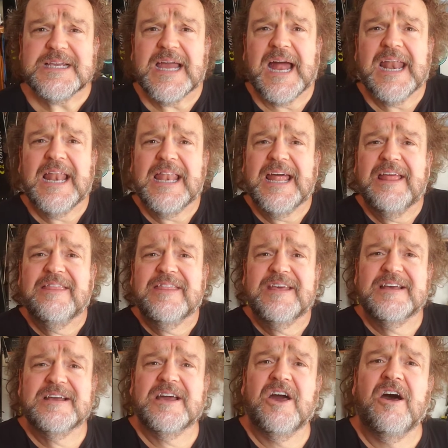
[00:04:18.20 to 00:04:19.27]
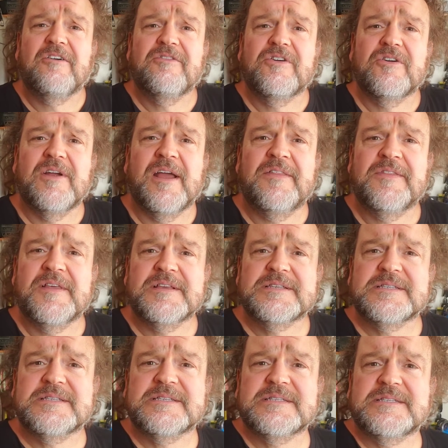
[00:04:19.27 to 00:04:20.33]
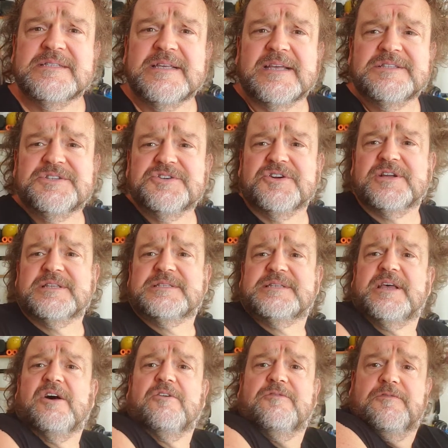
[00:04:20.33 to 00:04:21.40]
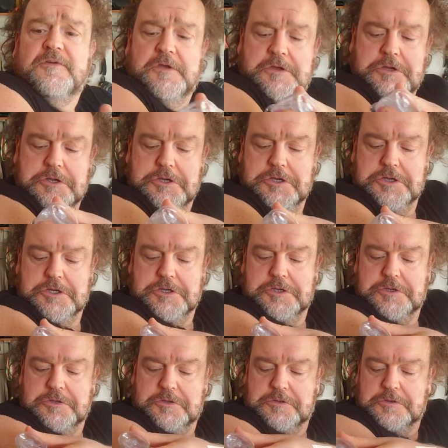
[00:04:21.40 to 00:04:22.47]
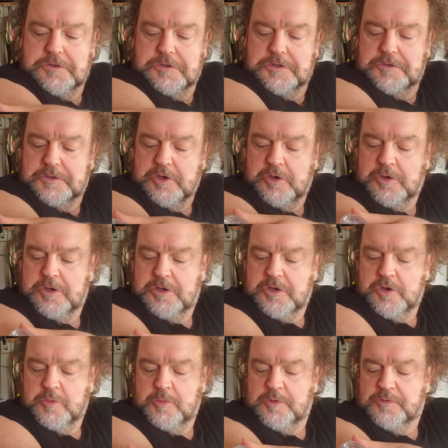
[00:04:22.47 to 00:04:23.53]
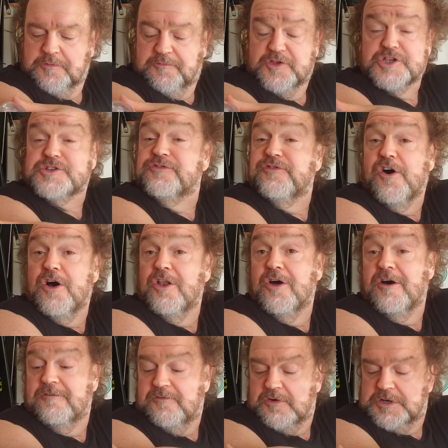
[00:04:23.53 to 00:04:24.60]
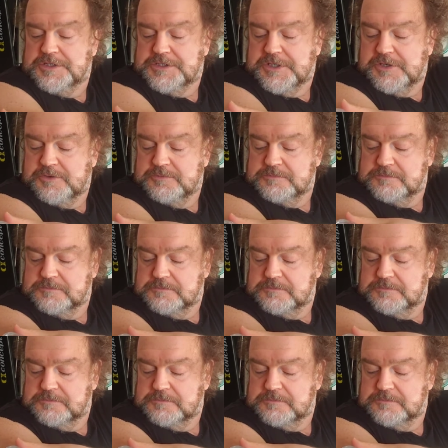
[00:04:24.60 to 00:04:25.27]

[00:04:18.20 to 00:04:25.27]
kind of let the cover and the sensor itself almost just fall off on its own.